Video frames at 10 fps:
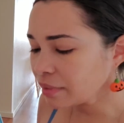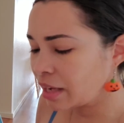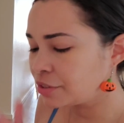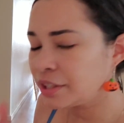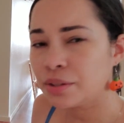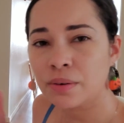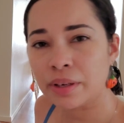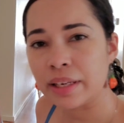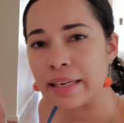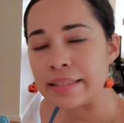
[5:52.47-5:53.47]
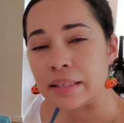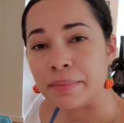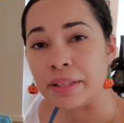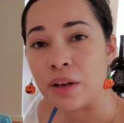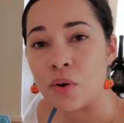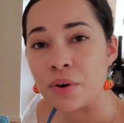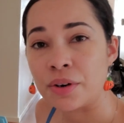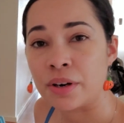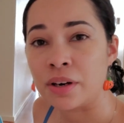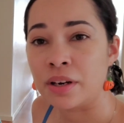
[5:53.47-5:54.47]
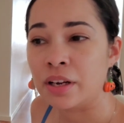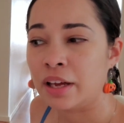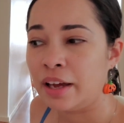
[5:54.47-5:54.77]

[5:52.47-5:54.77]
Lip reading: I try to organize them in the order